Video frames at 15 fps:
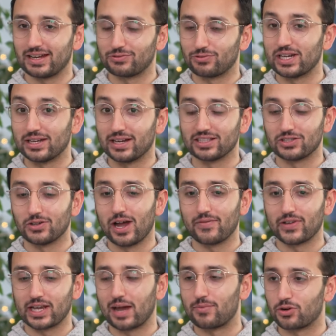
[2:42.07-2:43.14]
And it's really nice not
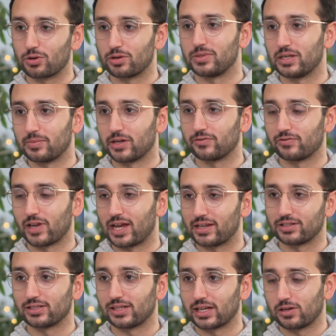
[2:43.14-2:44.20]
having camera equipment in my own
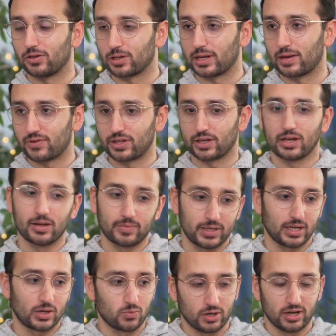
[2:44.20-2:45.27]
flat, just like clogging everything up
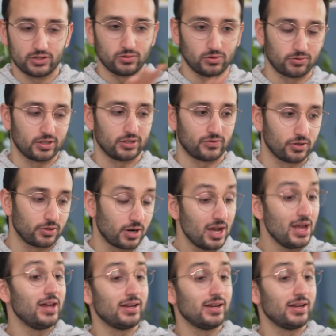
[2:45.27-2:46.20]
and like wires all around the floor.